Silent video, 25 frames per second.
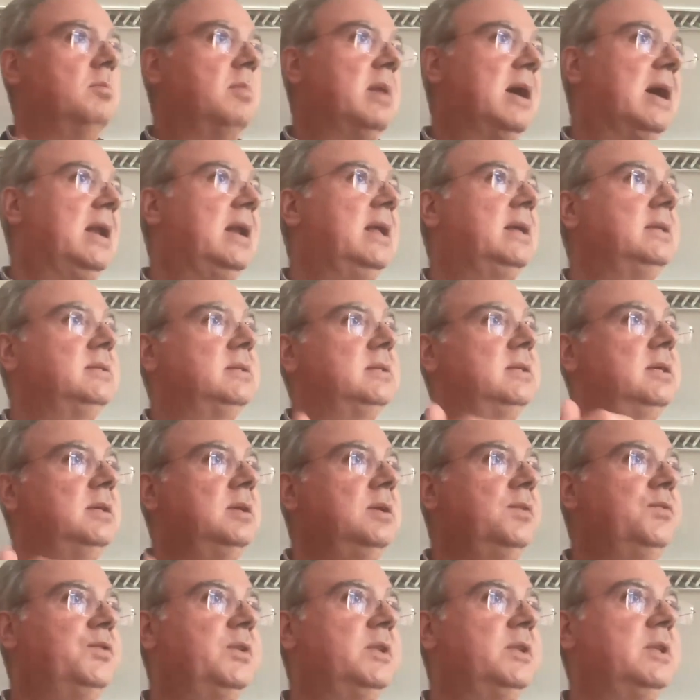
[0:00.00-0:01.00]
balance the
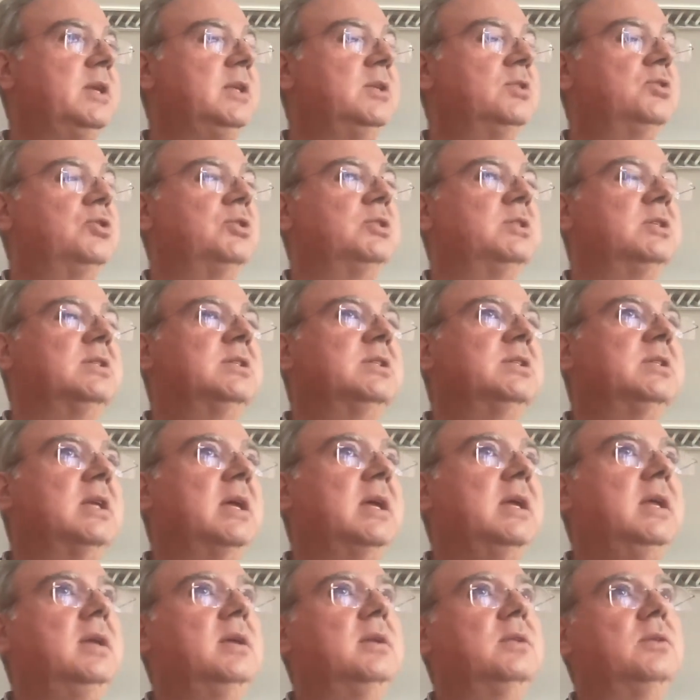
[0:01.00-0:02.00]
different interests at
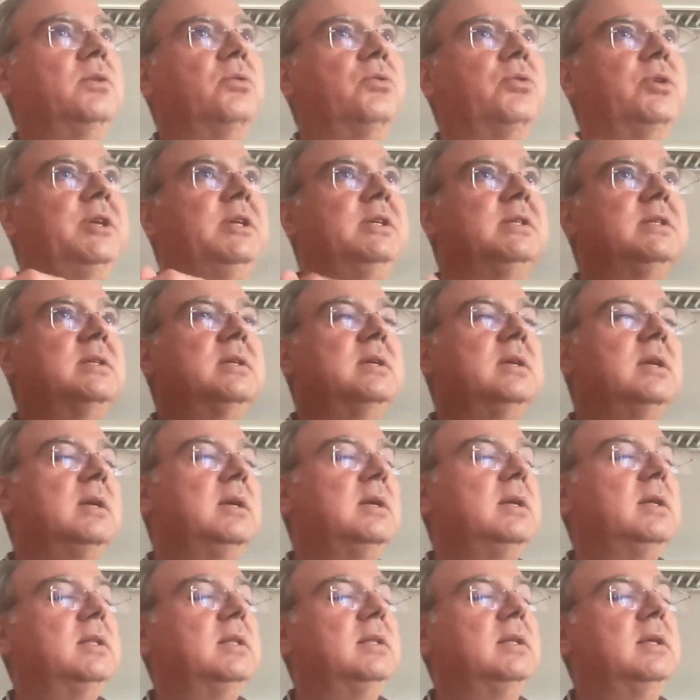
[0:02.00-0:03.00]
stake, the risk,
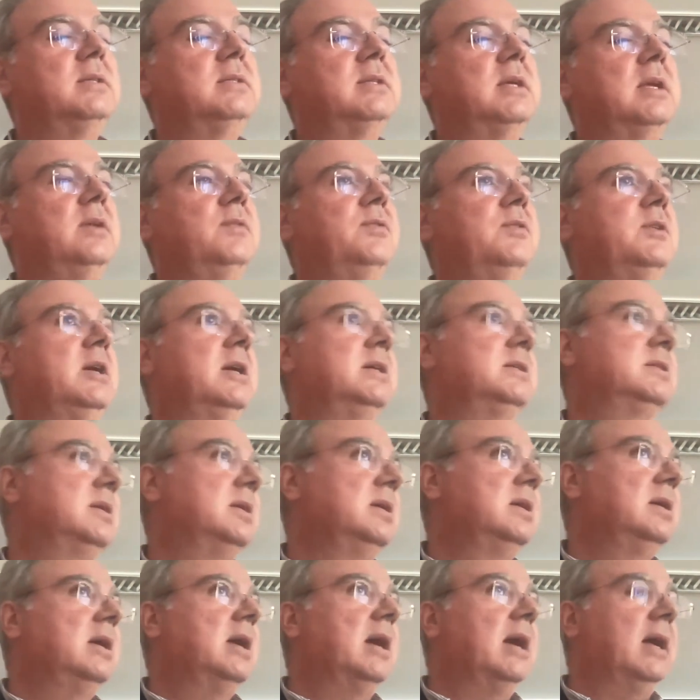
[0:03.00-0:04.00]
the safeguards,
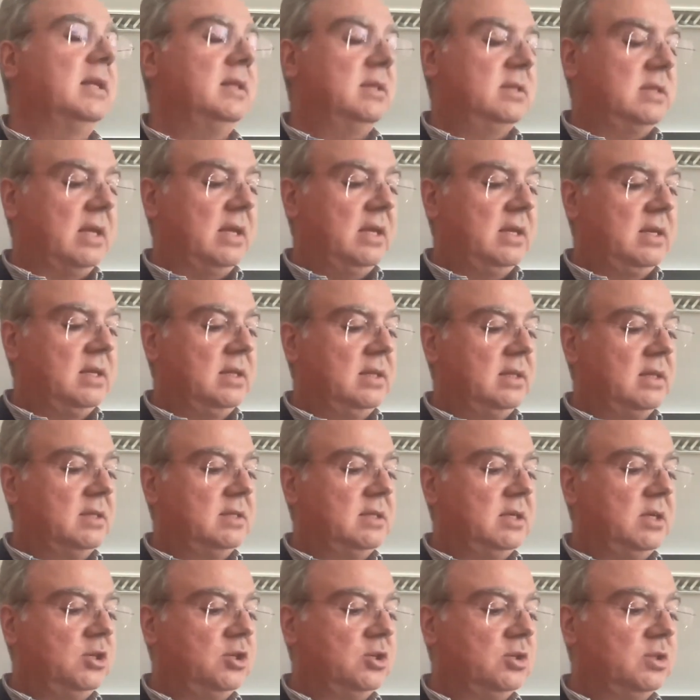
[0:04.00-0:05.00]
and taking
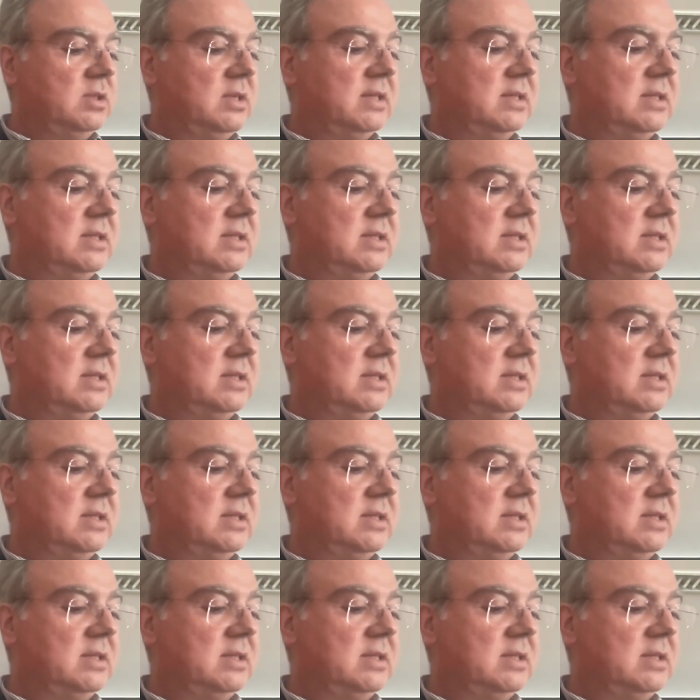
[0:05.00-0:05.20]
decisions.